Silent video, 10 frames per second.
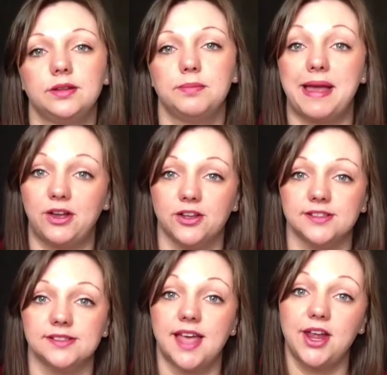My
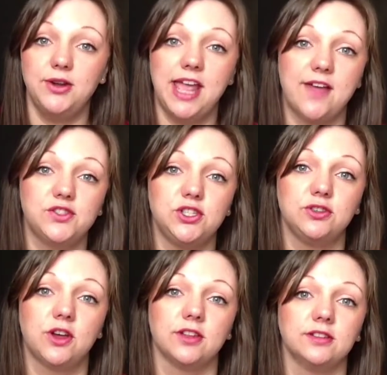cons. I only have two
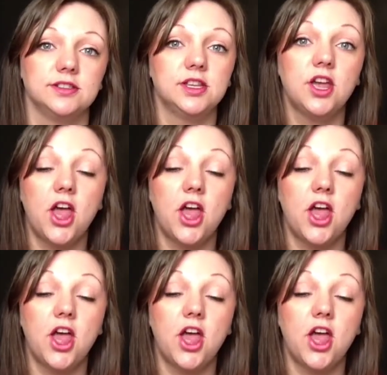cons.